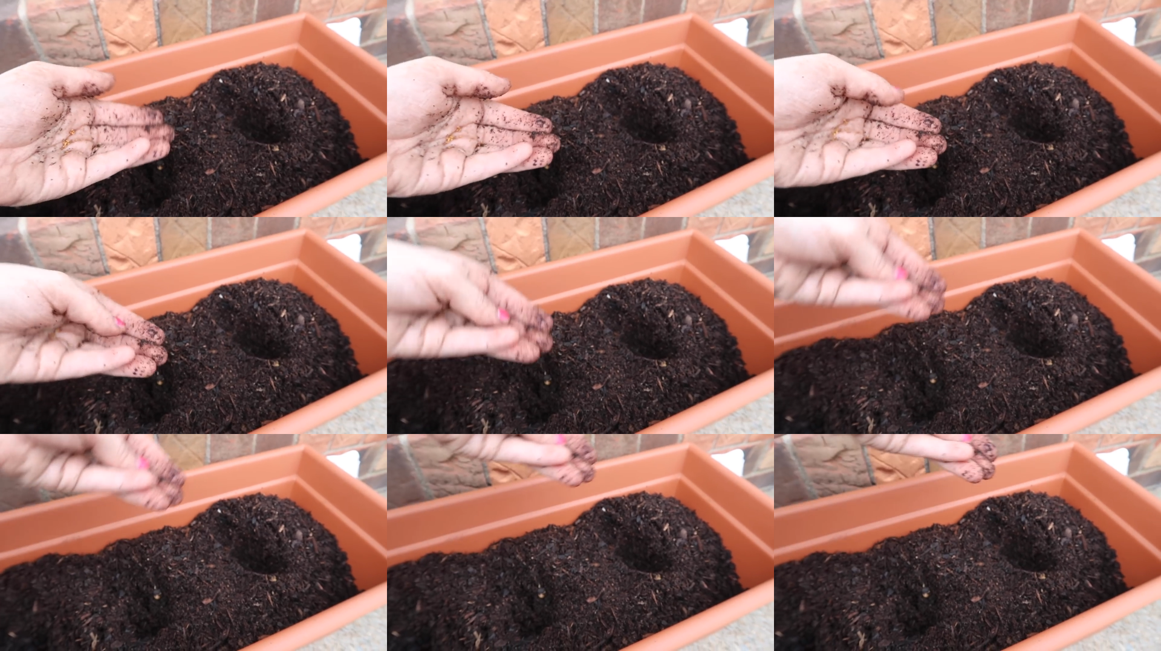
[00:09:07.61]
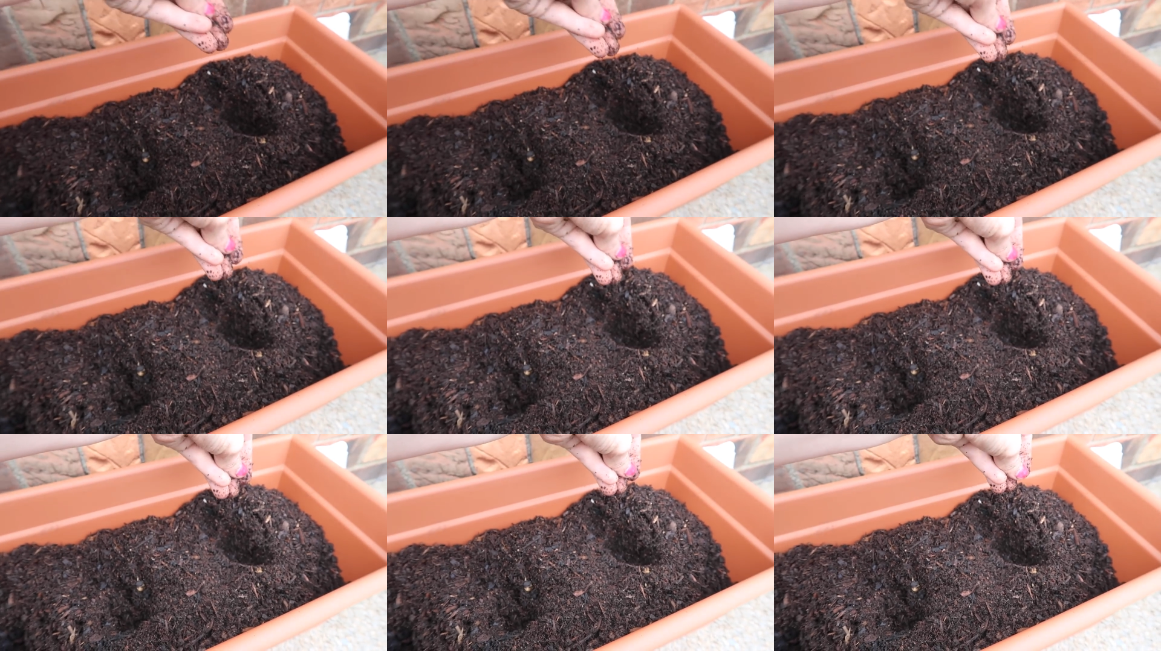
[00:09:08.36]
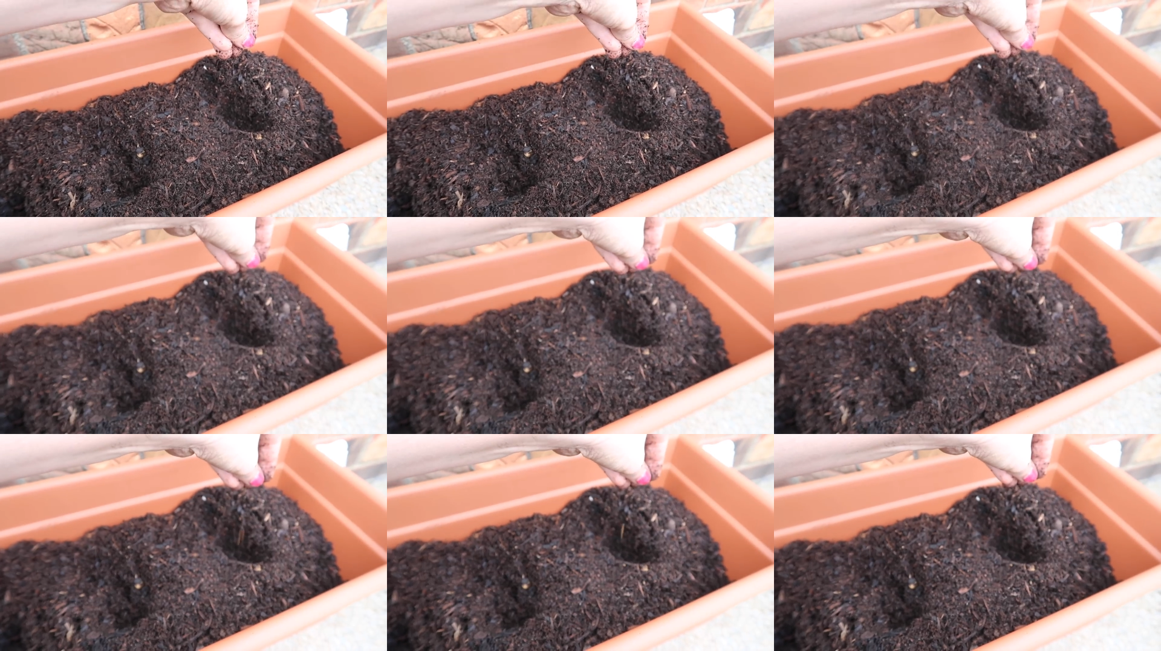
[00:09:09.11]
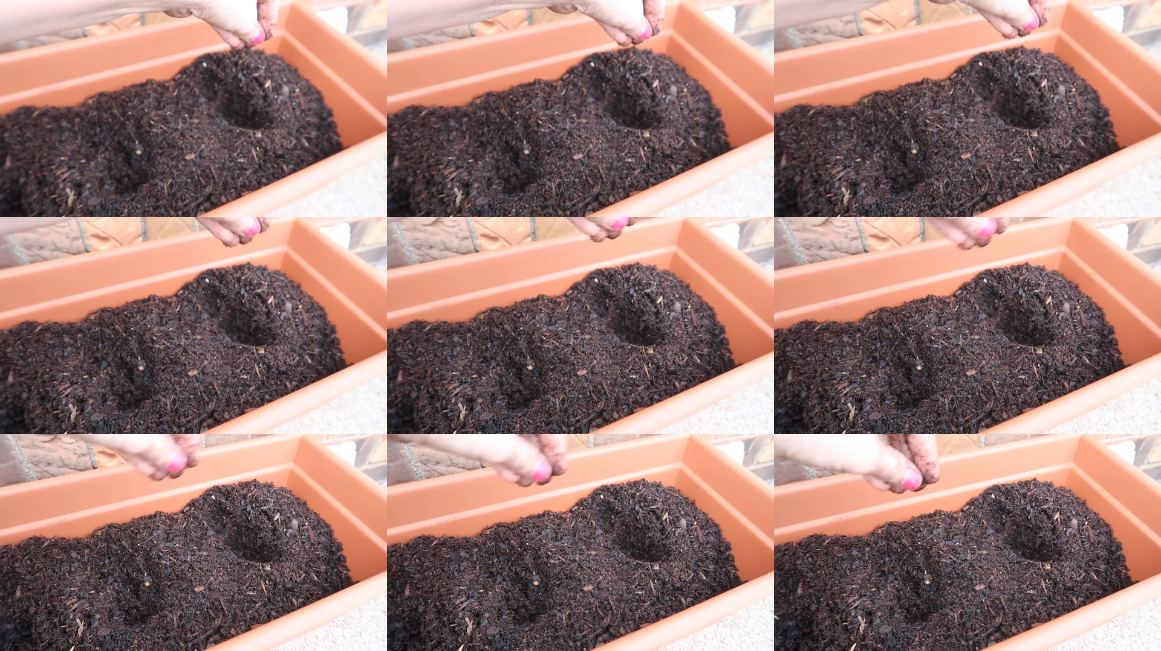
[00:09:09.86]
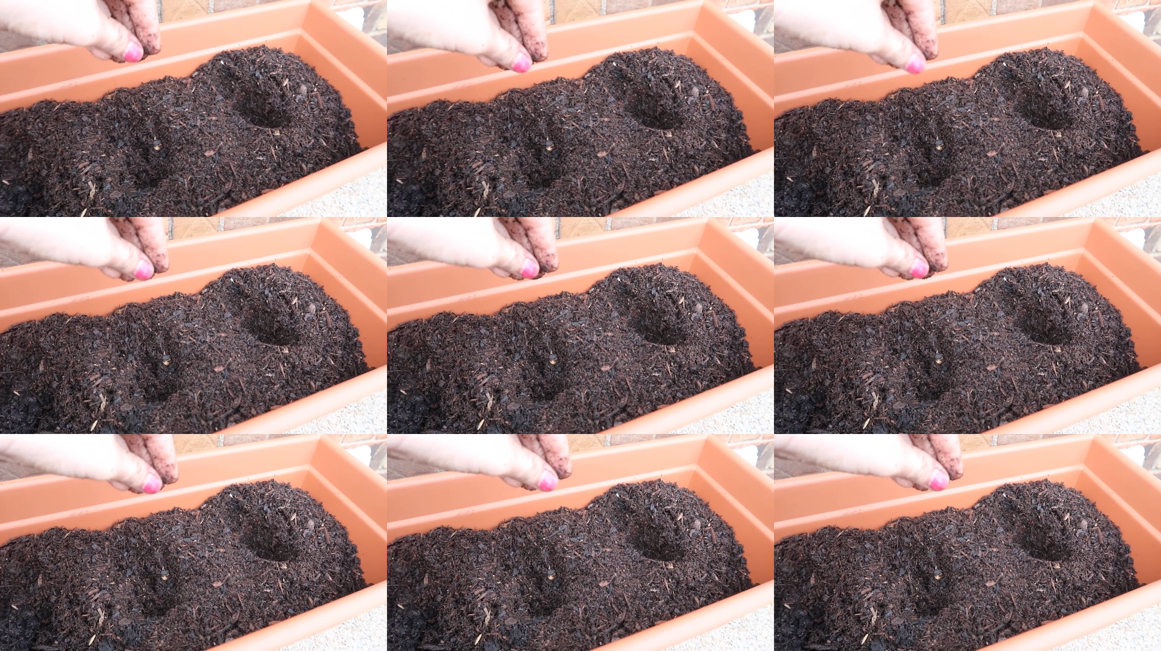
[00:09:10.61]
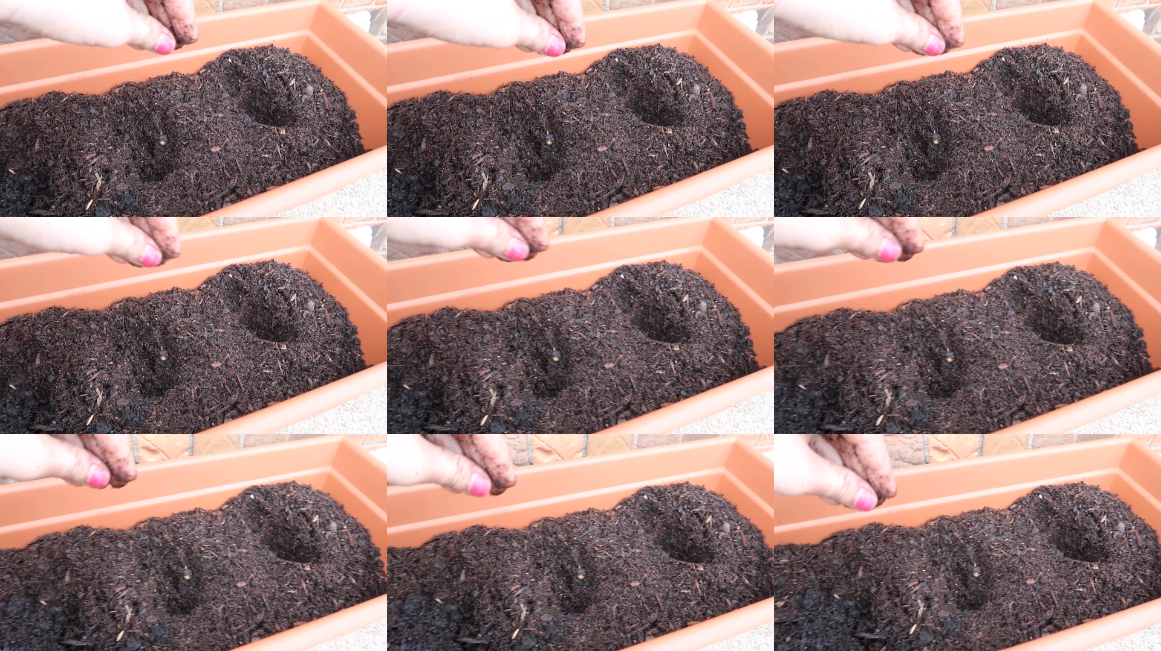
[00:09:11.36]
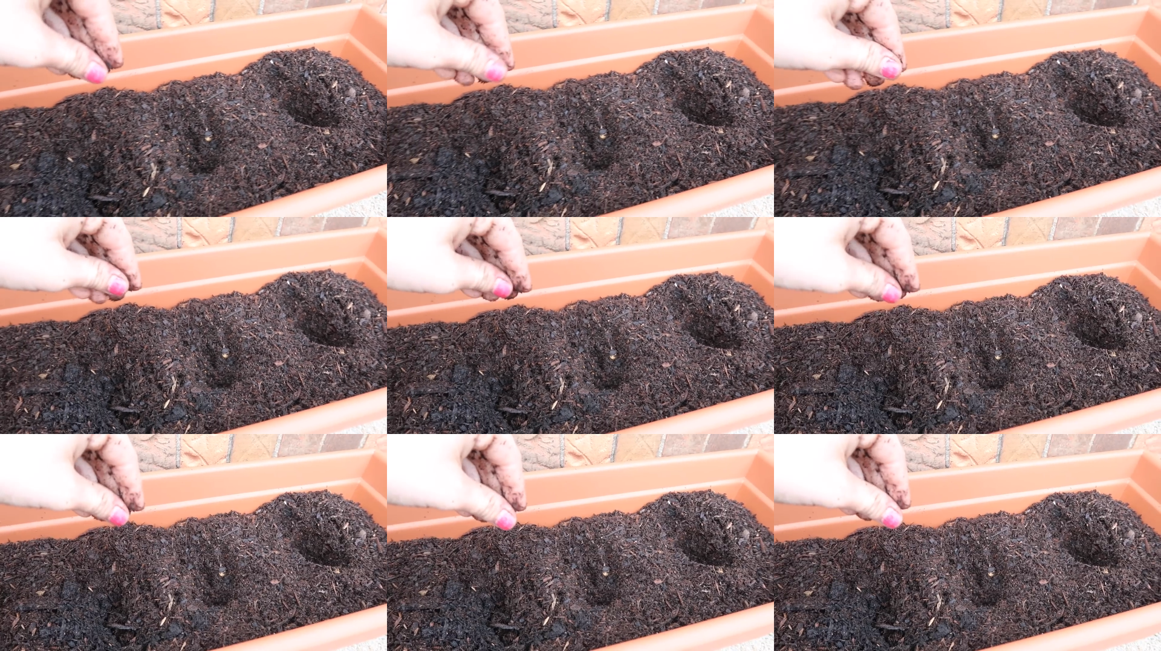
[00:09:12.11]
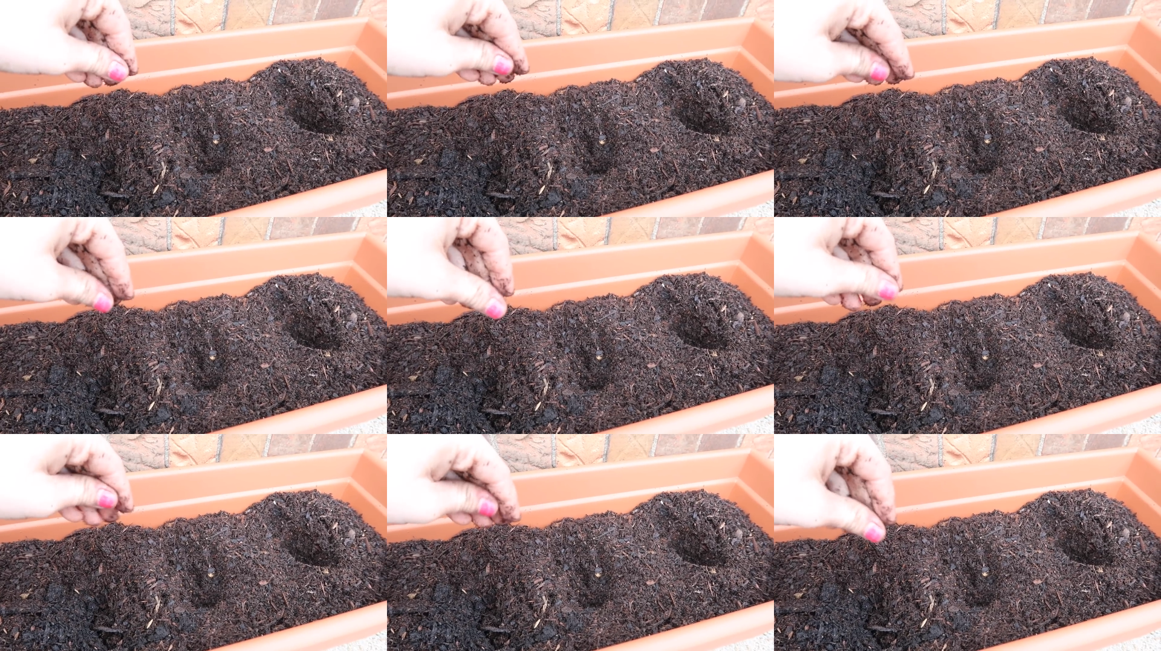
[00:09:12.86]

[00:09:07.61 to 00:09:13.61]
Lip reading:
(no speaker visible)